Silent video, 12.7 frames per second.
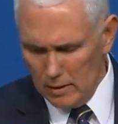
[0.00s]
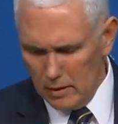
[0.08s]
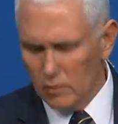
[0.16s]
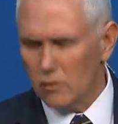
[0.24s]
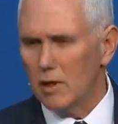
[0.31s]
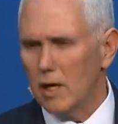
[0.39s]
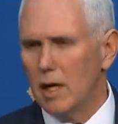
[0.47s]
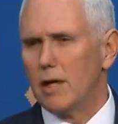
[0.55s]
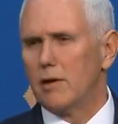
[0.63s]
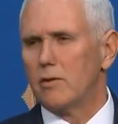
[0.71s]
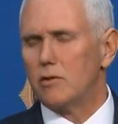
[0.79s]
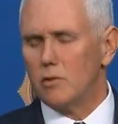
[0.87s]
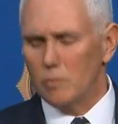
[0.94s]
It is an
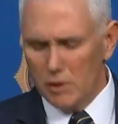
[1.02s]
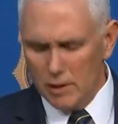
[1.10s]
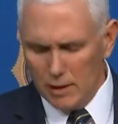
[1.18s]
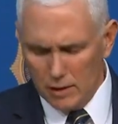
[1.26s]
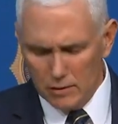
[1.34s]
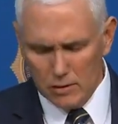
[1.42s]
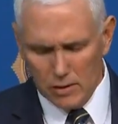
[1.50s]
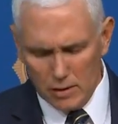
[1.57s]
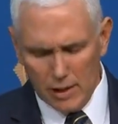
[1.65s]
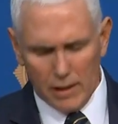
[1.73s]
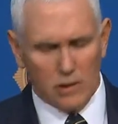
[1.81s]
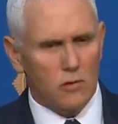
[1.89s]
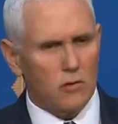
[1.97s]
honor to be at the
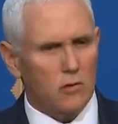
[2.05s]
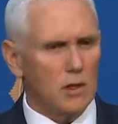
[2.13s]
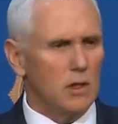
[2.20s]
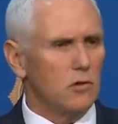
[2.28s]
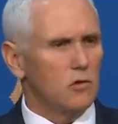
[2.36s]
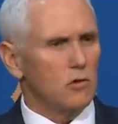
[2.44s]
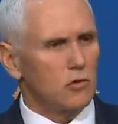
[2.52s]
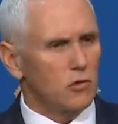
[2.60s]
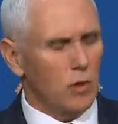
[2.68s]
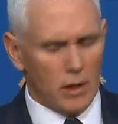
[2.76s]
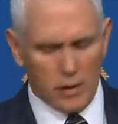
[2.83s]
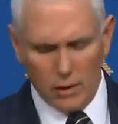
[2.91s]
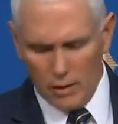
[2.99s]
United States
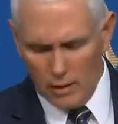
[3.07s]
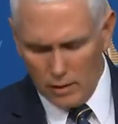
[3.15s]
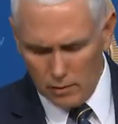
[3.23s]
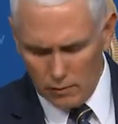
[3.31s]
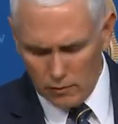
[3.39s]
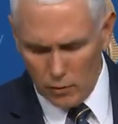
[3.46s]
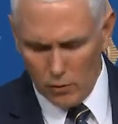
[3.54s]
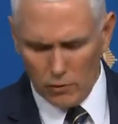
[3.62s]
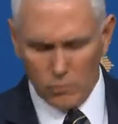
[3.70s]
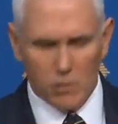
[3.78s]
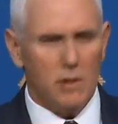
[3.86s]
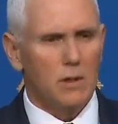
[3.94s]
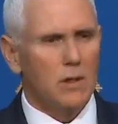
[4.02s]
Drug
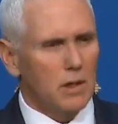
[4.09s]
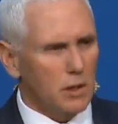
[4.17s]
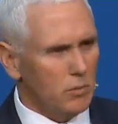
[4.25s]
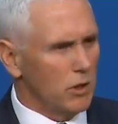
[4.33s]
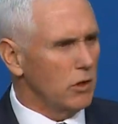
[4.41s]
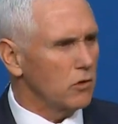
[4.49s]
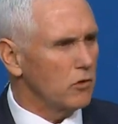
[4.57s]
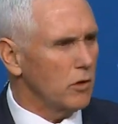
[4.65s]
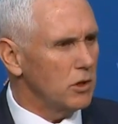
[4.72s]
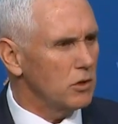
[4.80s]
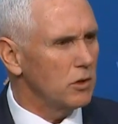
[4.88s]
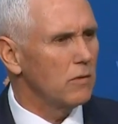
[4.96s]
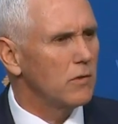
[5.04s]
Enforcement
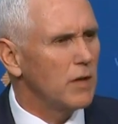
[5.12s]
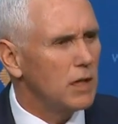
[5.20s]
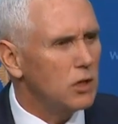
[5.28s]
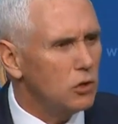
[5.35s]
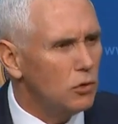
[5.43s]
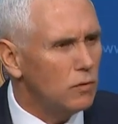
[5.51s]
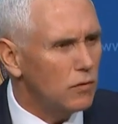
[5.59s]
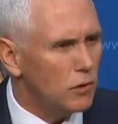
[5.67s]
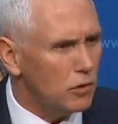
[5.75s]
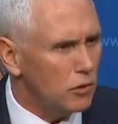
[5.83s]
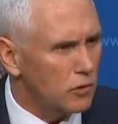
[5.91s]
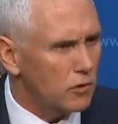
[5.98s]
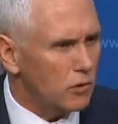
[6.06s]
Administration. Thank you for
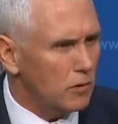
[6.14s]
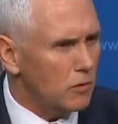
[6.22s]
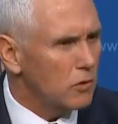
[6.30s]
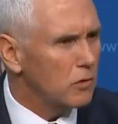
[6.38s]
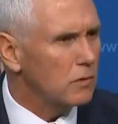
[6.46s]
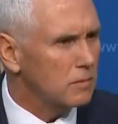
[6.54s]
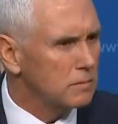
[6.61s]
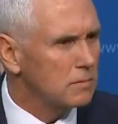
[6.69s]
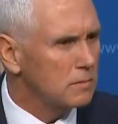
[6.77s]
your service.